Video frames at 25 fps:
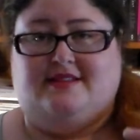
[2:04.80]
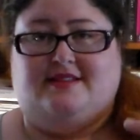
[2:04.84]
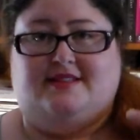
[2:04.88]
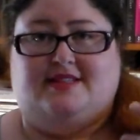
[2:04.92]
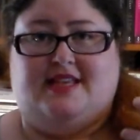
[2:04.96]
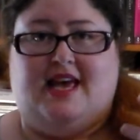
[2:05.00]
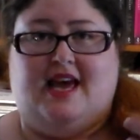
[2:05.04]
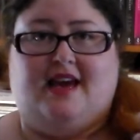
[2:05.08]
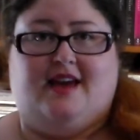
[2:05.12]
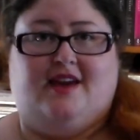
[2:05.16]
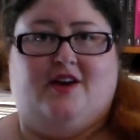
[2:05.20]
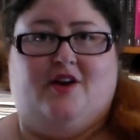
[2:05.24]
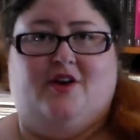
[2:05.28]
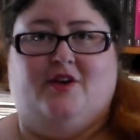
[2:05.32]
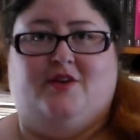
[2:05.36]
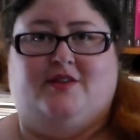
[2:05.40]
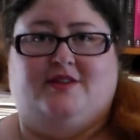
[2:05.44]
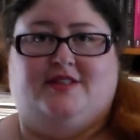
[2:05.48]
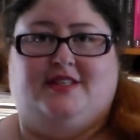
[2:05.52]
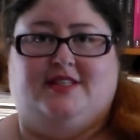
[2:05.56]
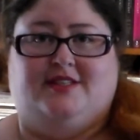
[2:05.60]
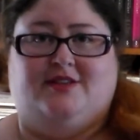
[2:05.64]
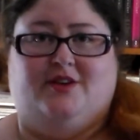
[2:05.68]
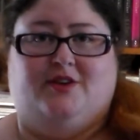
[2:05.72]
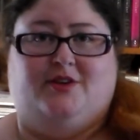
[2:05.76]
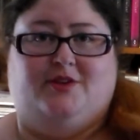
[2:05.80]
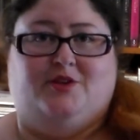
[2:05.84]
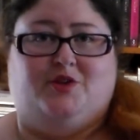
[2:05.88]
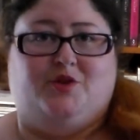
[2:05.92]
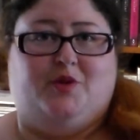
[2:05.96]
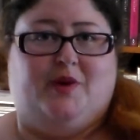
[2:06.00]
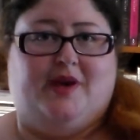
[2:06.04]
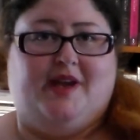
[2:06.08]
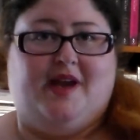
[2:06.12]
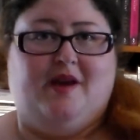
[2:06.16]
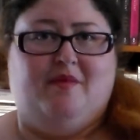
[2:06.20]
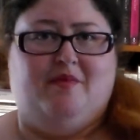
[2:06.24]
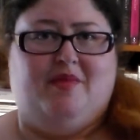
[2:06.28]
Zach owns his own
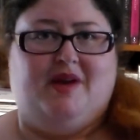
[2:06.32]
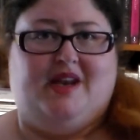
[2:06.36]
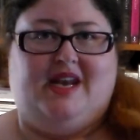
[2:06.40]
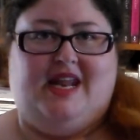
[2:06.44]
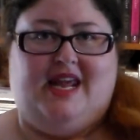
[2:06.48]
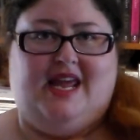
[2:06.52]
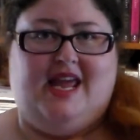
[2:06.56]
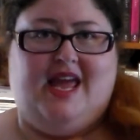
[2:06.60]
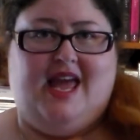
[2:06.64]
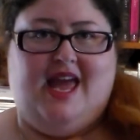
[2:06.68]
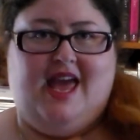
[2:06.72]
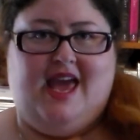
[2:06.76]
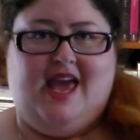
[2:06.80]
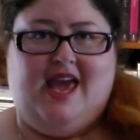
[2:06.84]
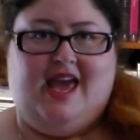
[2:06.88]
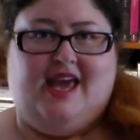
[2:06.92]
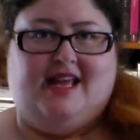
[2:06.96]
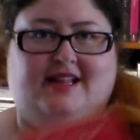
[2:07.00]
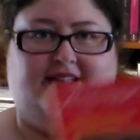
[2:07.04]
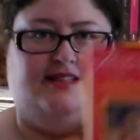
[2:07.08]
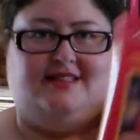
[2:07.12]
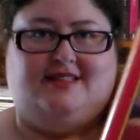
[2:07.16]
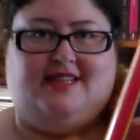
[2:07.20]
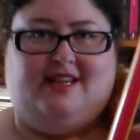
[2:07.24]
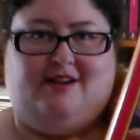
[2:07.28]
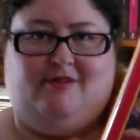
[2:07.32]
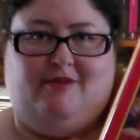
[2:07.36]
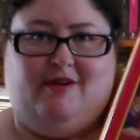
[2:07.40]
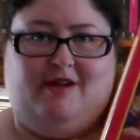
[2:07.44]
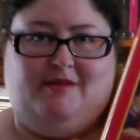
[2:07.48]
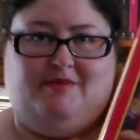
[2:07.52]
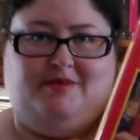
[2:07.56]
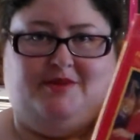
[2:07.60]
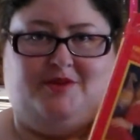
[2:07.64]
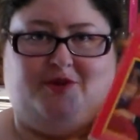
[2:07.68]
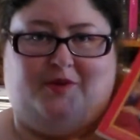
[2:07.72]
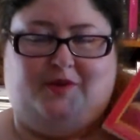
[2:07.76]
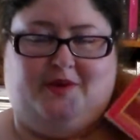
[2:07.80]
toy company, hits the
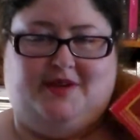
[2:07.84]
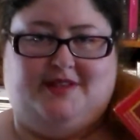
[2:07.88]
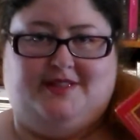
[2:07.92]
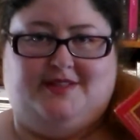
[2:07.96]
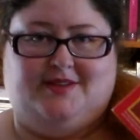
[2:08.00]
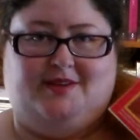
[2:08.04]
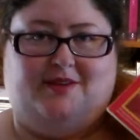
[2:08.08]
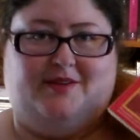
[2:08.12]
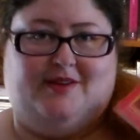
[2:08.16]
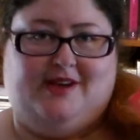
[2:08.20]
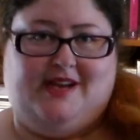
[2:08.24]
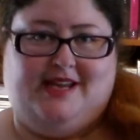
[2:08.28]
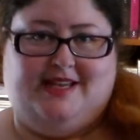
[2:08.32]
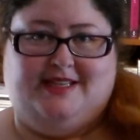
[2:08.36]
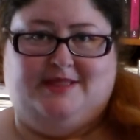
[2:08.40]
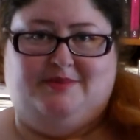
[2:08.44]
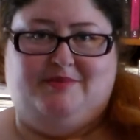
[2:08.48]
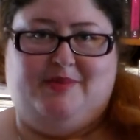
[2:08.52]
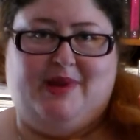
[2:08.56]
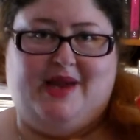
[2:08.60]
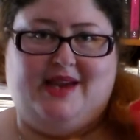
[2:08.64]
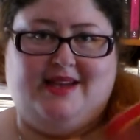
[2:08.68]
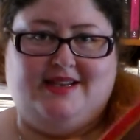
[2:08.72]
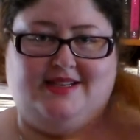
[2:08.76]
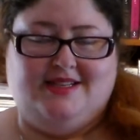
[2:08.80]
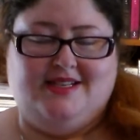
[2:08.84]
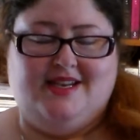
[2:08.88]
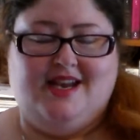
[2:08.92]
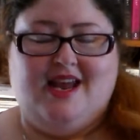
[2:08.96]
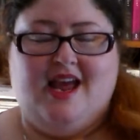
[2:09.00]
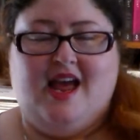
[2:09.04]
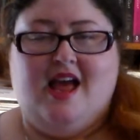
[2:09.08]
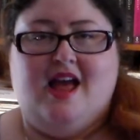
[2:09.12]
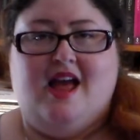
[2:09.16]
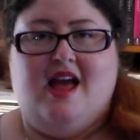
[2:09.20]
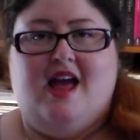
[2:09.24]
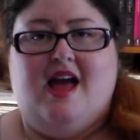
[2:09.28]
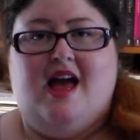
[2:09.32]
creeper toys on his bed,
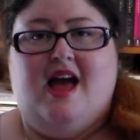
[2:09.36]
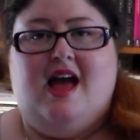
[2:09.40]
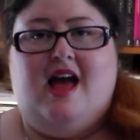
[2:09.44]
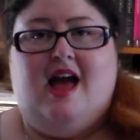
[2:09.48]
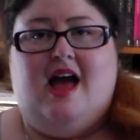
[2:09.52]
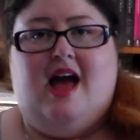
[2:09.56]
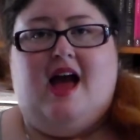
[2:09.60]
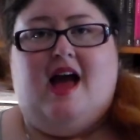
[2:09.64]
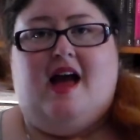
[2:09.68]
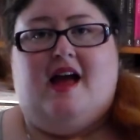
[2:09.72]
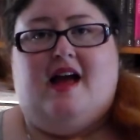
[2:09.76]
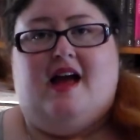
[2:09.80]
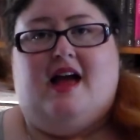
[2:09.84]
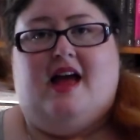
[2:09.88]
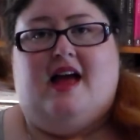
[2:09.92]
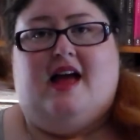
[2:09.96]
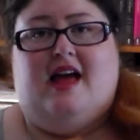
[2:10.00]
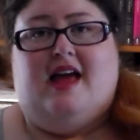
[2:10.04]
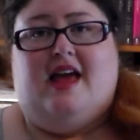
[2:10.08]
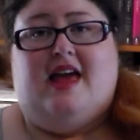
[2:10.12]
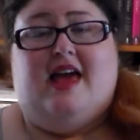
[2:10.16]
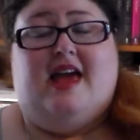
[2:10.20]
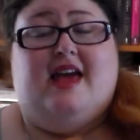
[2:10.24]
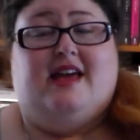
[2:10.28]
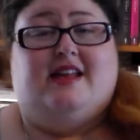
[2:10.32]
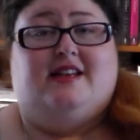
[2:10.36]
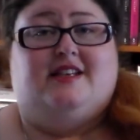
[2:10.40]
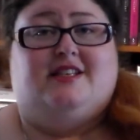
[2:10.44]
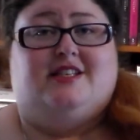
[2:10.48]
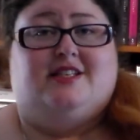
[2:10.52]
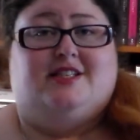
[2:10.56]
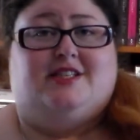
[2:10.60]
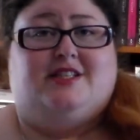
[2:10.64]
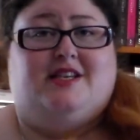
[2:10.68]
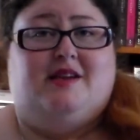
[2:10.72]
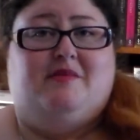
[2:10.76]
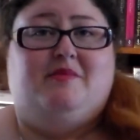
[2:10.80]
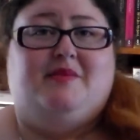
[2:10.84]

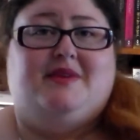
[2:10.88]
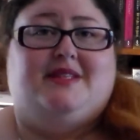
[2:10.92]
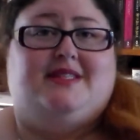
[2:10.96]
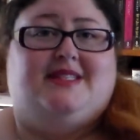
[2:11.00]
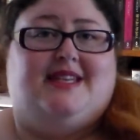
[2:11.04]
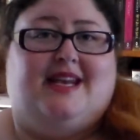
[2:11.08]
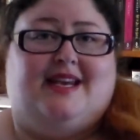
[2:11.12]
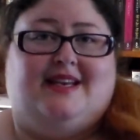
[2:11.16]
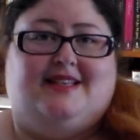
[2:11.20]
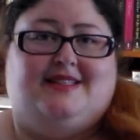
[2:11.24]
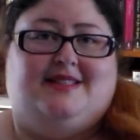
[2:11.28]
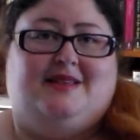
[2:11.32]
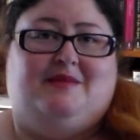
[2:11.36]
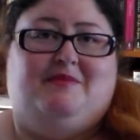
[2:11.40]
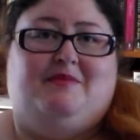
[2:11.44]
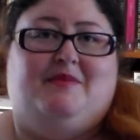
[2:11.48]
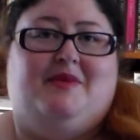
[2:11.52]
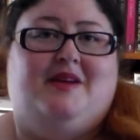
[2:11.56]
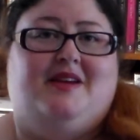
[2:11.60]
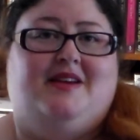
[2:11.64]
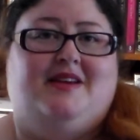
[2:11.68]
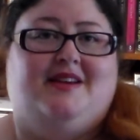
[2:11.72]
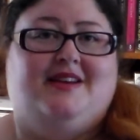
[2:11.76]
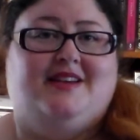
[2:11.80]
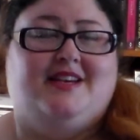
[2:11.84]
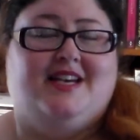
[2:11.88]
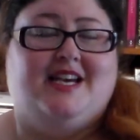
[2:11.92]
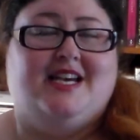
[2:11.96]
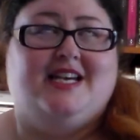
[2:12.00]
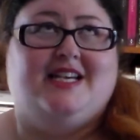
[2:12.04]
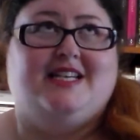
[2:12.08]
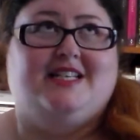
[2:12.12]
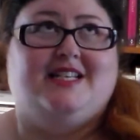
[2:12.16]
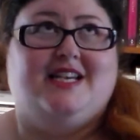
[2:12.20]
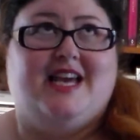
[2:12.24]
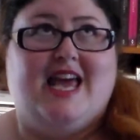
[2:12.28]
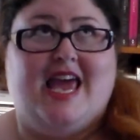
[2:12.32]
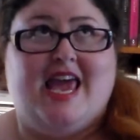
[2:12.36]
and she mistakes him.
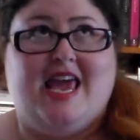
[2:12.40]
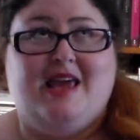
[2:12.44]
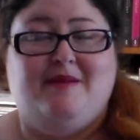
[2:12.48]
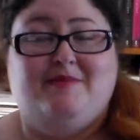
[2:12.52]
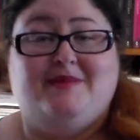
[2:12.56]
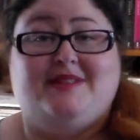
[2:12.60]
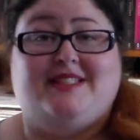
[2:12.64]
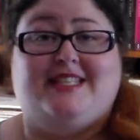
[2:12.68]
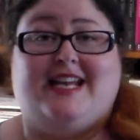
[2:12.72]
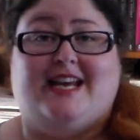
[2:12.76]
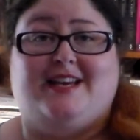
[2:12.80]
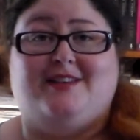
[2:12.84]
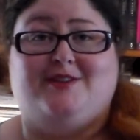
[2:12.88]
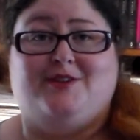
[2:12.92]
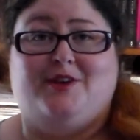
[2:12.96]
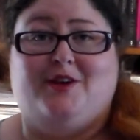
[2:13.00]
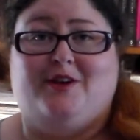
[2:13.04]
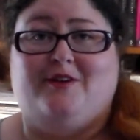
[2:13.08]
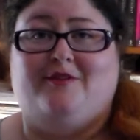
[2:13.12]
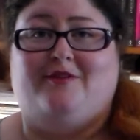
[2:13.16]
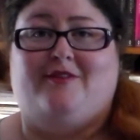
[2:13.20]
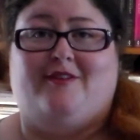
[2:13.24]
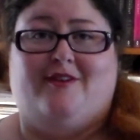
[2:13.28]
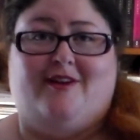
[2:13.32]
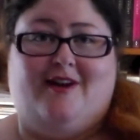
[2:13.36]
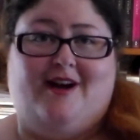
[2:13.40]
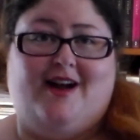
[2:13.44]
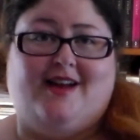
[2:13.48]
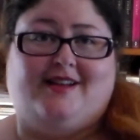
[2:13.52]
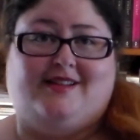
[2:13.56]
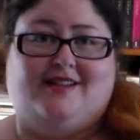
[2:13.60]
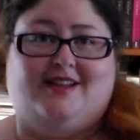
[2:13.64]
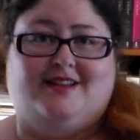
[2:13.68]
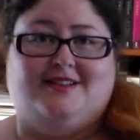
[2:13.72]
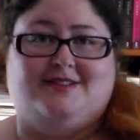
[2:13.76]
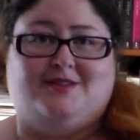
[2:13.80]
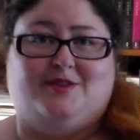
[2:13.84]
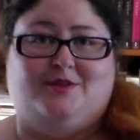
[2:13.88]
He mistakes her for a
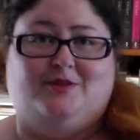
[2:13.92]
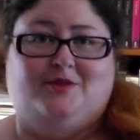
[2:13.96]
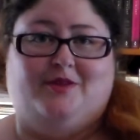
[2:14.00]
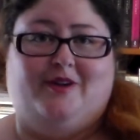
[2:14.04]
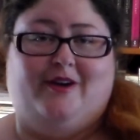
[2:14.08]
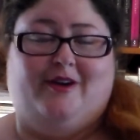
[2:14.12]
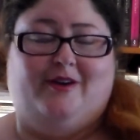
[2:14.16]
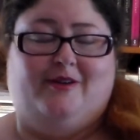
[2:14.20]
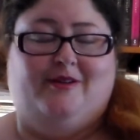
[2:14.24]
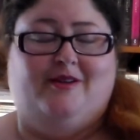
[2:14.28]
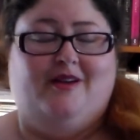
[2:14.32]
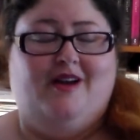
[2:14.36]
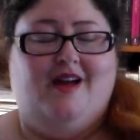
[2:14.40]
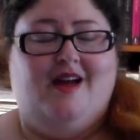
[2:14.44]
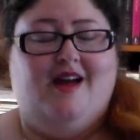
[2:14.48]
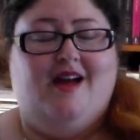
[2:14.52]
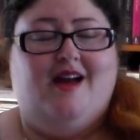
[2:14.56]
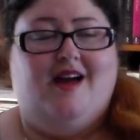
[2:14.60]
high-class call girl.